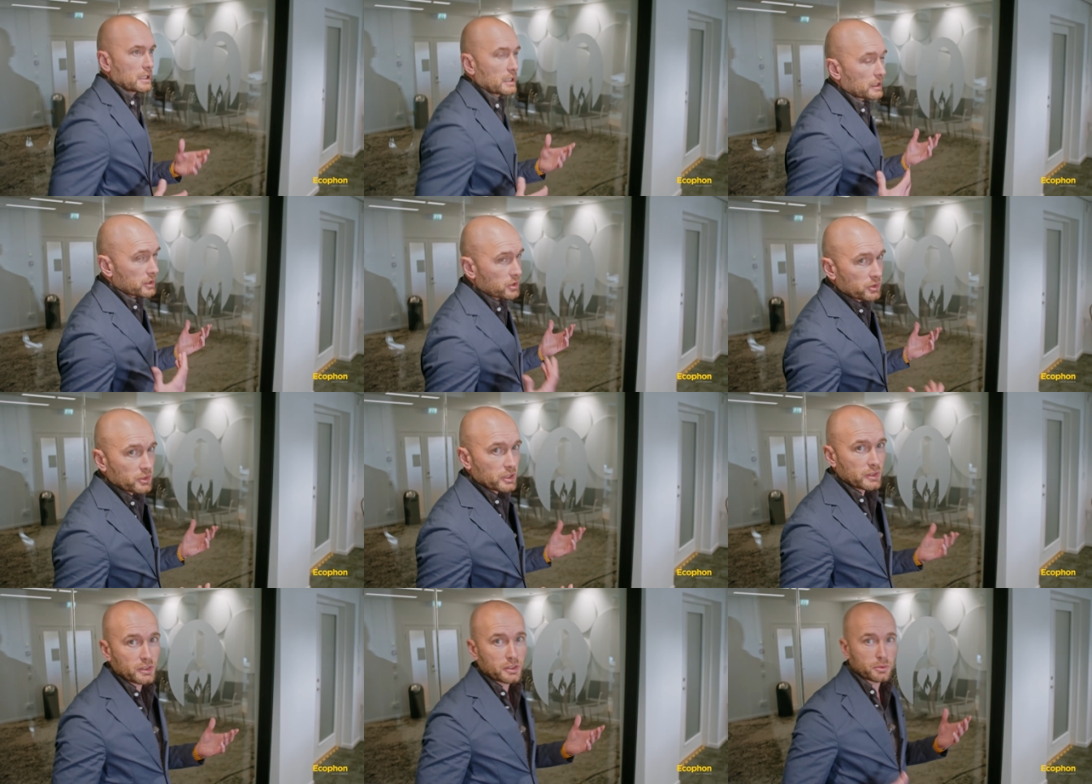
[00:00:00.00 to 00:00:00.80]

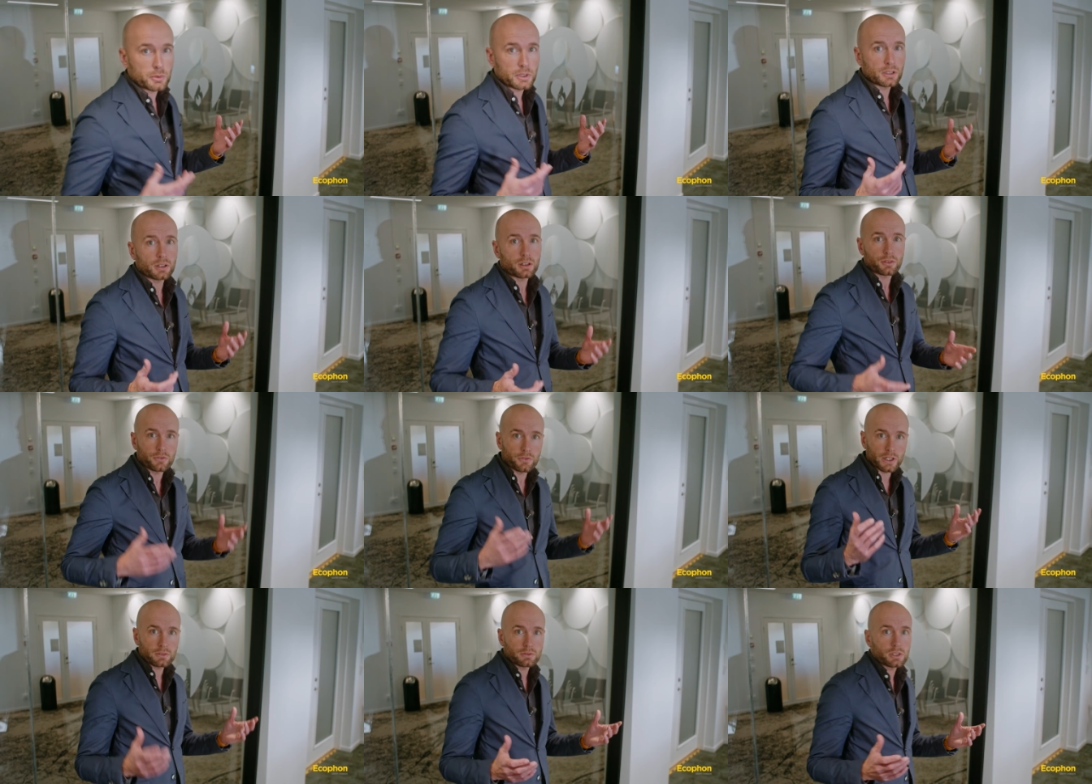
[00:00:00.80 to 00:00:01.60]
Acoustics is really our
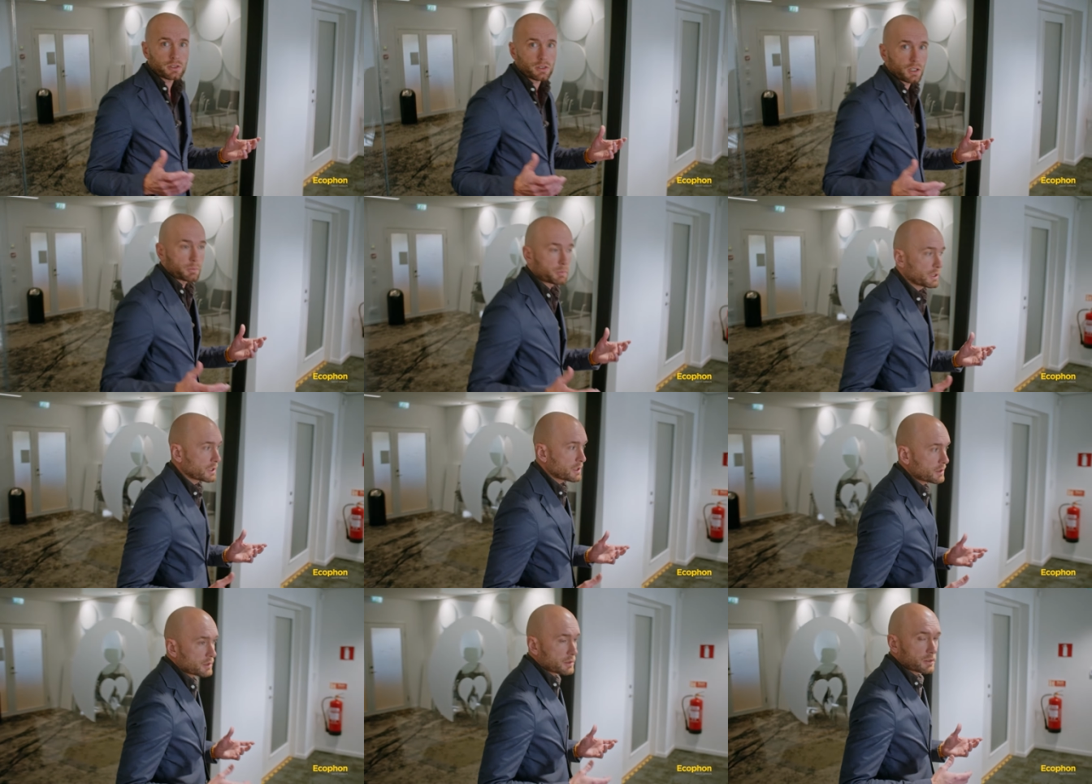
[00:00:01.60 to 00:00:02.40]
favorite topic,
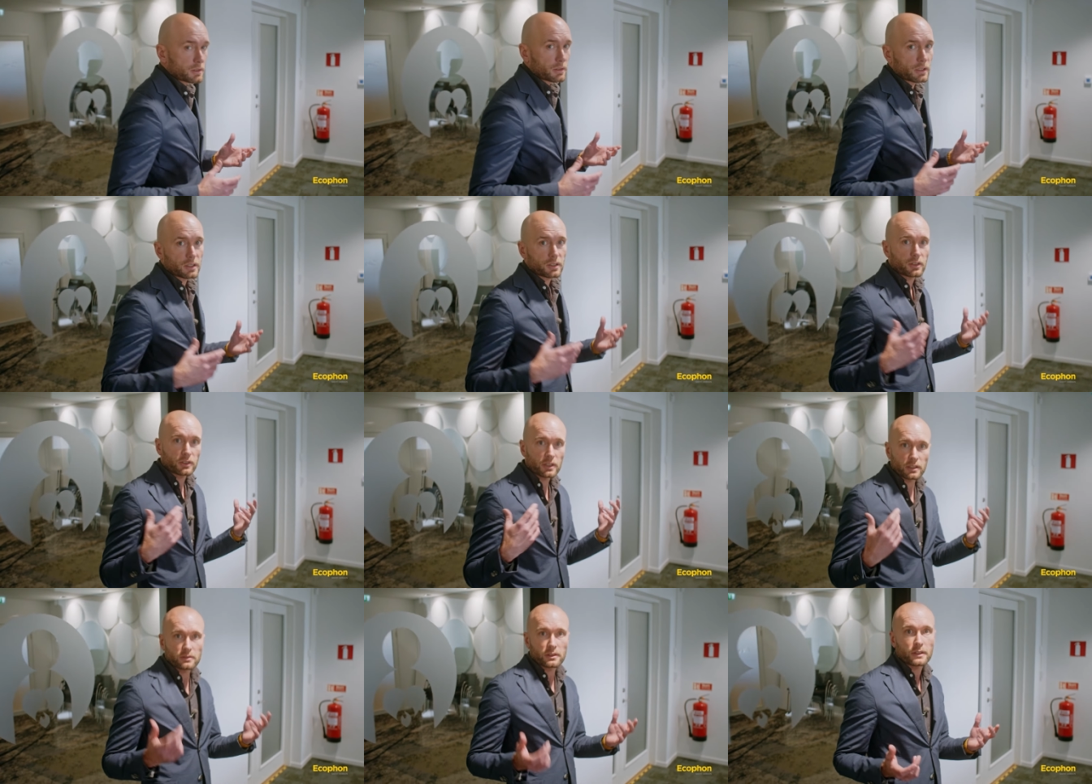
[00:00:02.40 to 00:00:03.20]
so let us
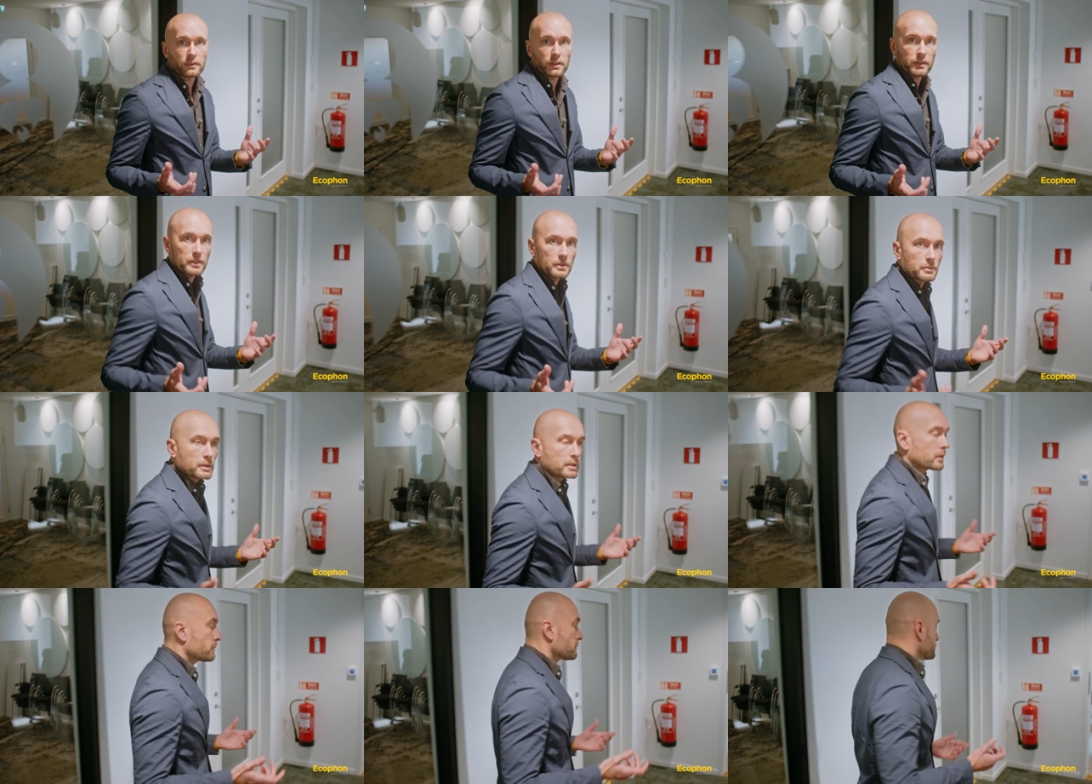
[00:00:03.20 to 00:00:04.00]
tell you everything we know.